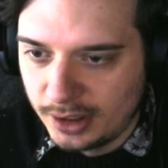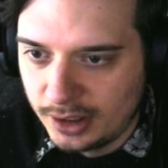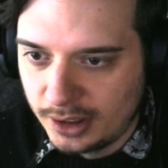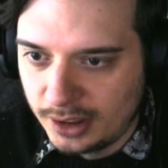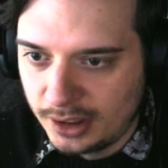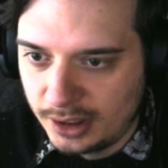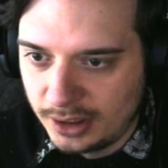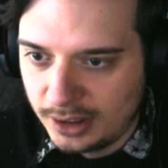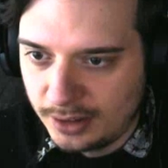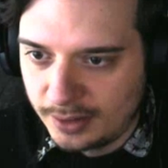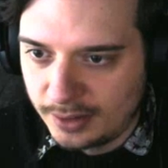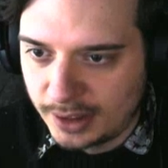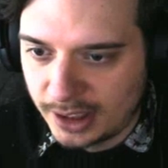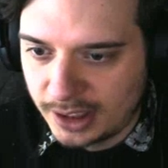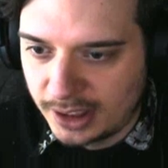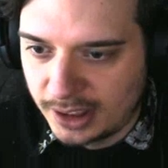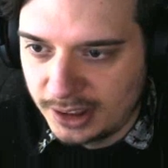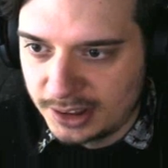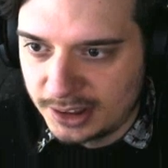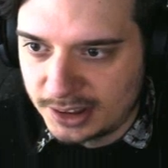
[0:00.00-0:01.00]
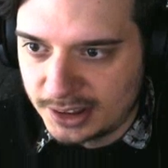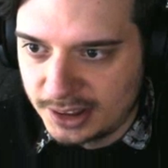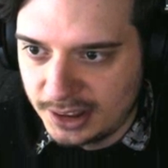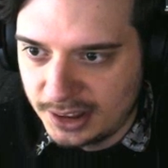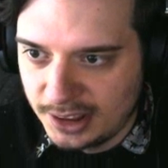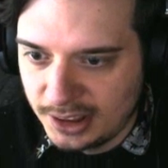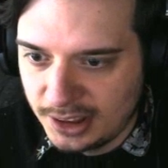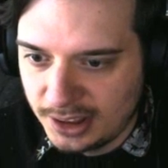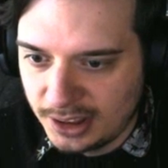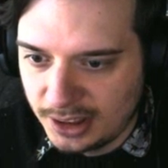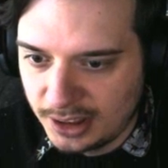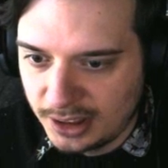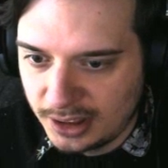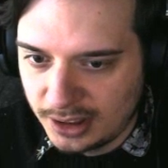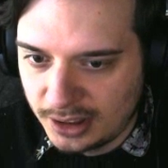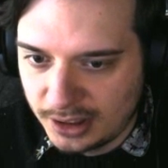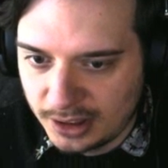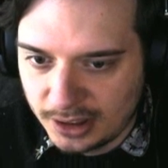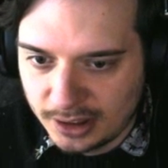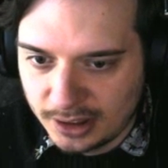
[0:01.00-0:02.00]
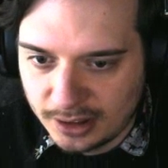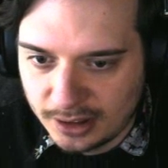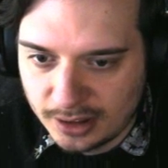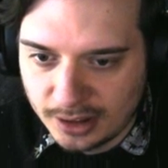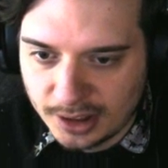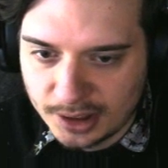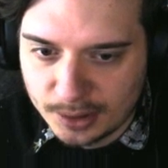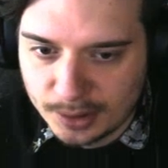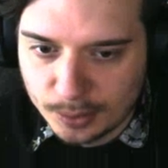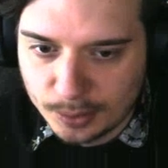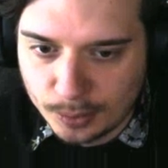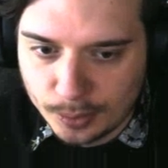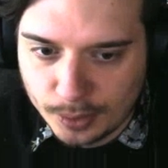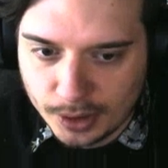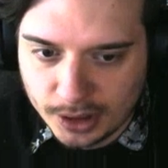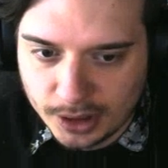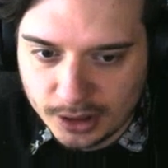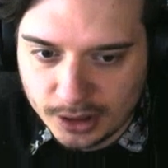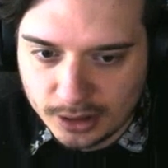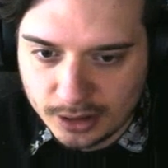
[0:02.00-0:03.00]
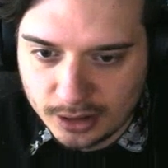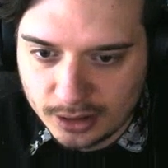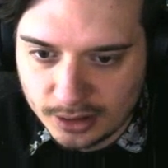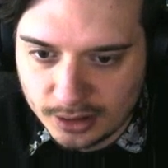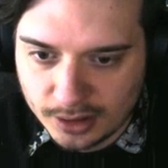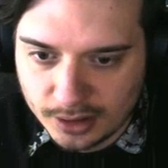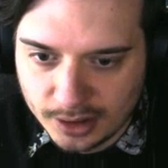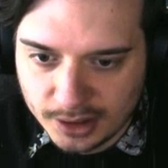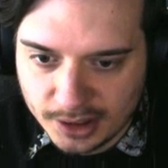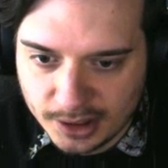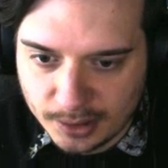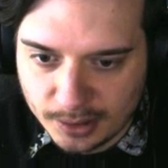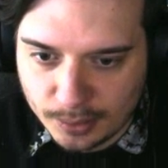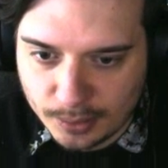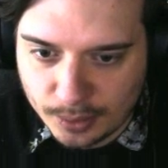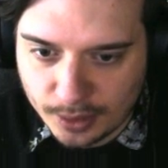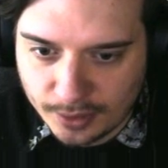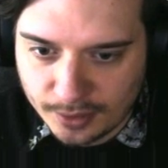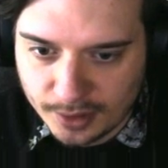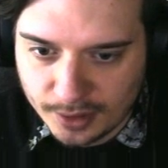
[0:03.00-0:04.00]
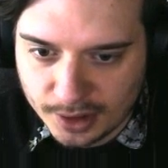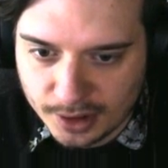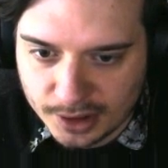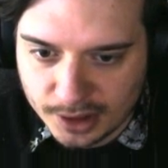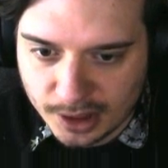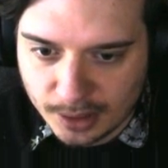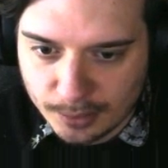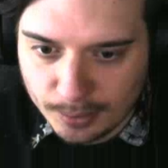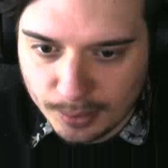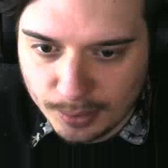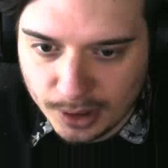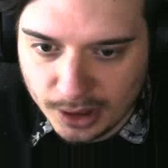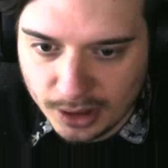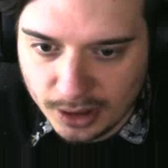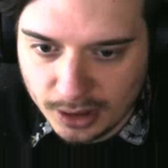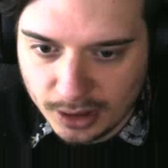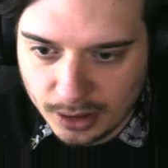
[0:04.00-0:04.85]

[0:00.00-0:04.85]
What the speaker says: I can kind of see as well. I think the roughness can be.